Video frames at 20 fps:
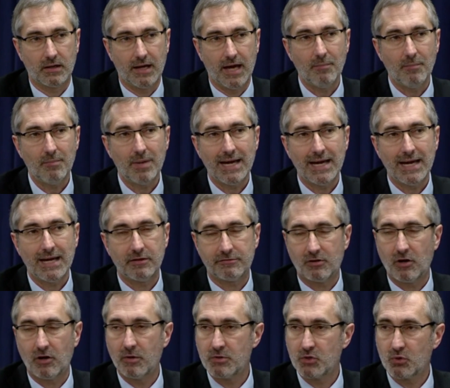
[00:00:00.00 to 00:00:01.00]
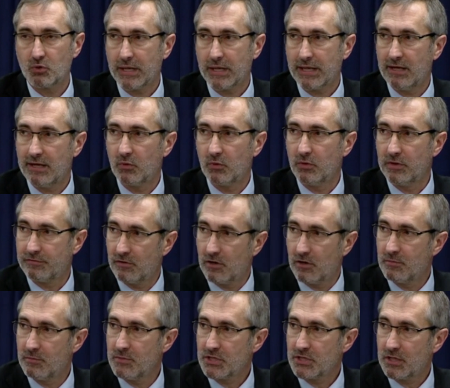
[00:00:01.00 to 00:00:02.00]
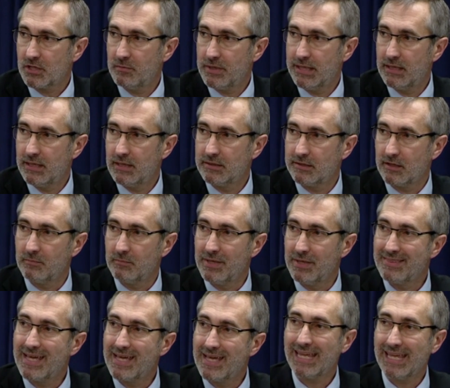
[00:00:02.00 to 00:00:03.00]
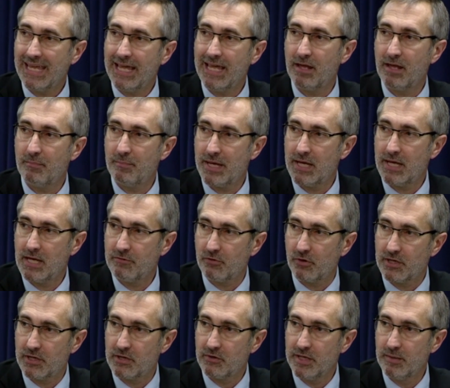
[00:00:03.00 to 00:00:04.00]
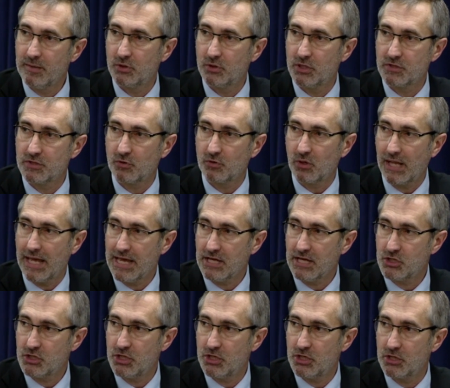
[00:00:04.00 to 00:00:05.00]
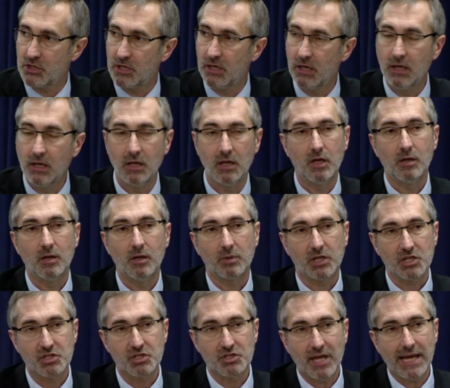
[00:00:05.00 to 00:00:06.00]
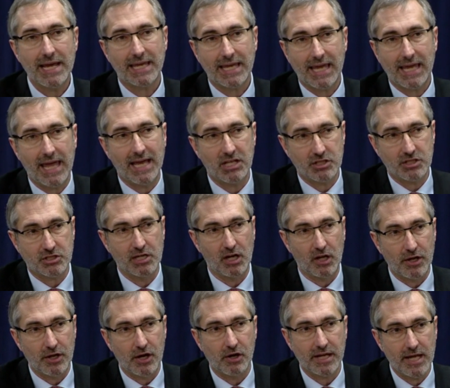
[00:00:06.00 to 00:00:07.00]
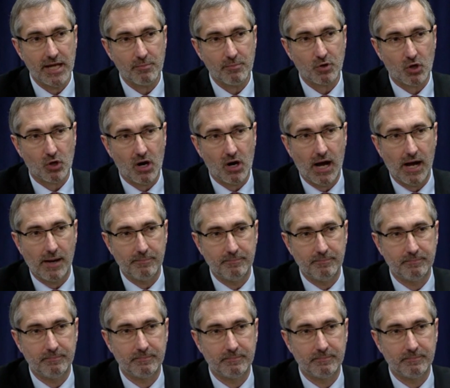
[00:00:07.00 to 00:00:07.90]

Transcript: I'm behind the farm store counter with farmers coming in telling me they can't pay for their inputs for last year because they can't sell their hemp crop.